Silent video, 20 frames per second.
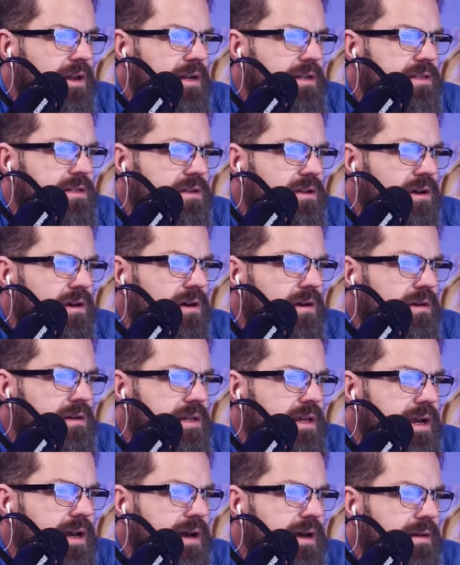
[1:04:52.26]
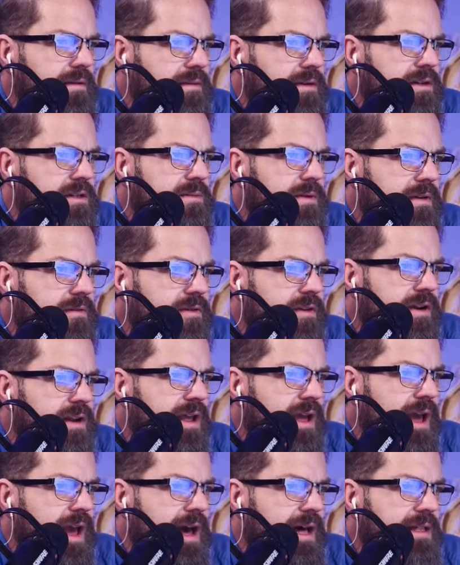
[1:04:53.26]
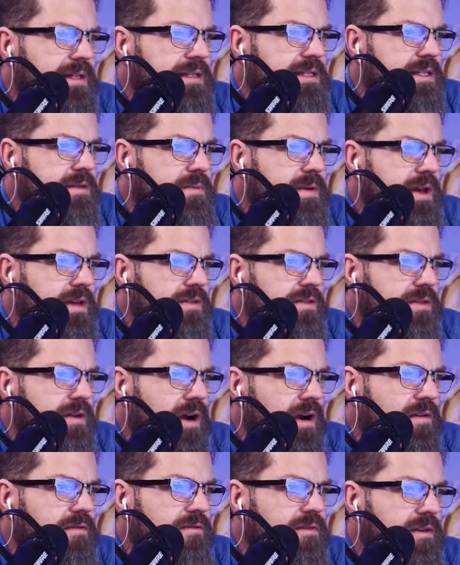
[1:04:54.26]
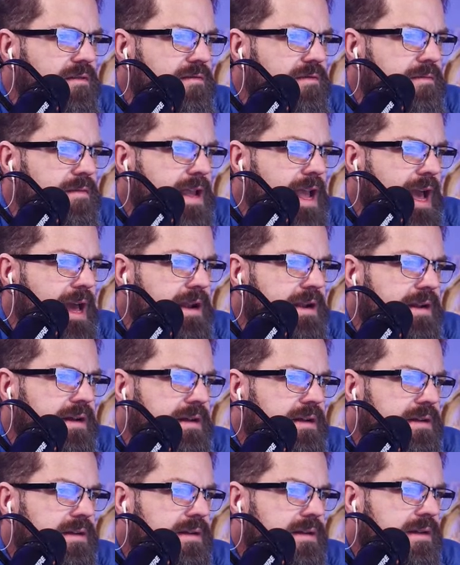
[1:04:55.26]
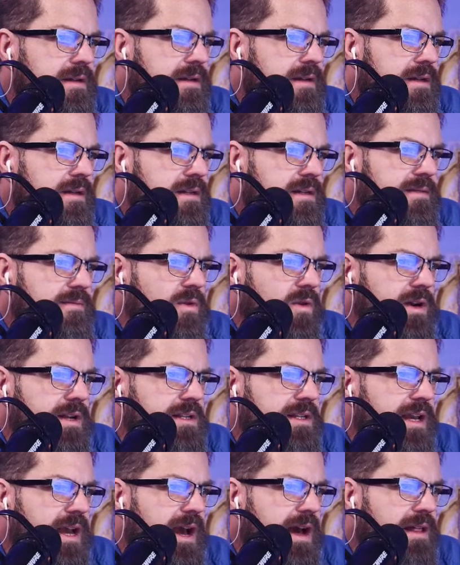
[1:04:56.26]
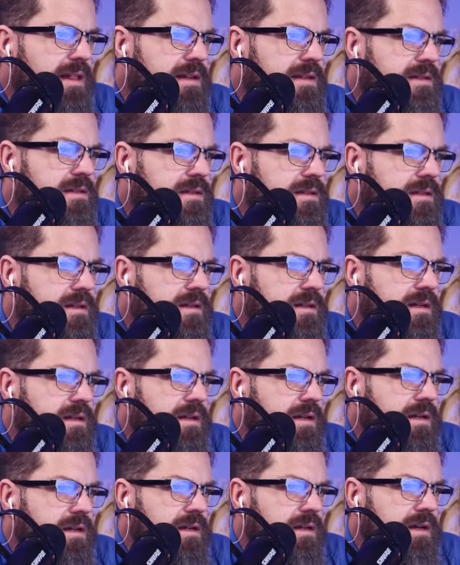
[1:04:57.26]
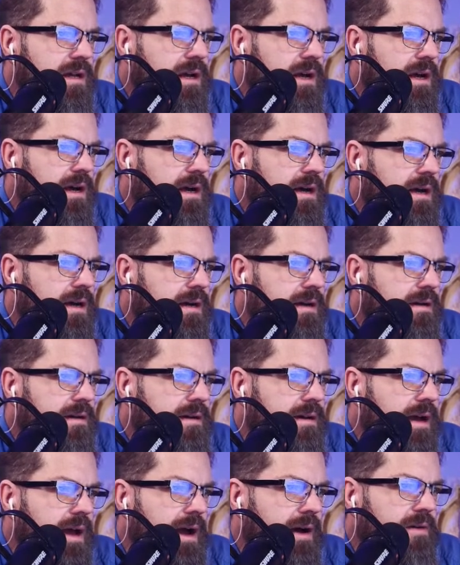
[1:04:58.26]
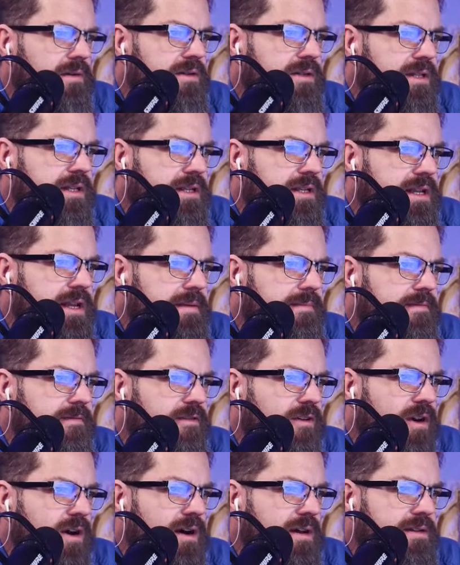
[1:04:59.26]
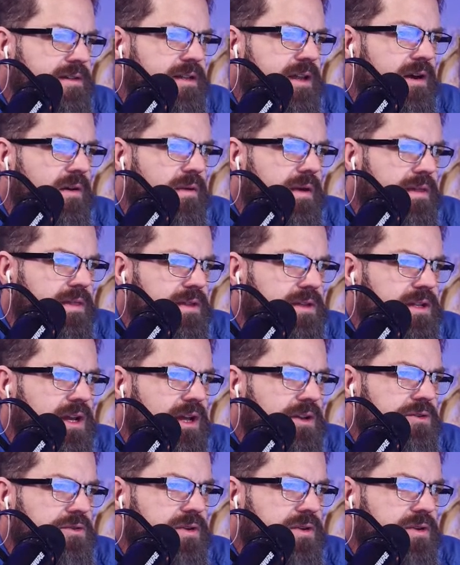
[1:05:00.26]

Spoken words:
thought I saw, yeah, there's my friend. Alan Smith, our friend from Canada. Good morning to you, Alan. How is the deep frost going, the